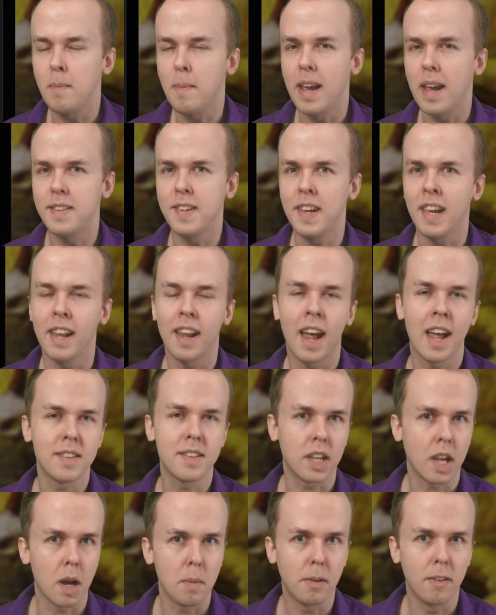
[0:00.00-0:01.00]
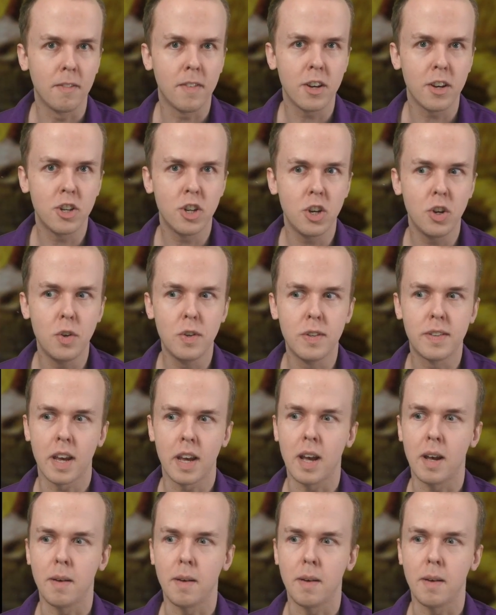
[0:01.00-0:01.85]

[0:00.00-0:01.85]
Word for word: amazing. It has a couple of issues.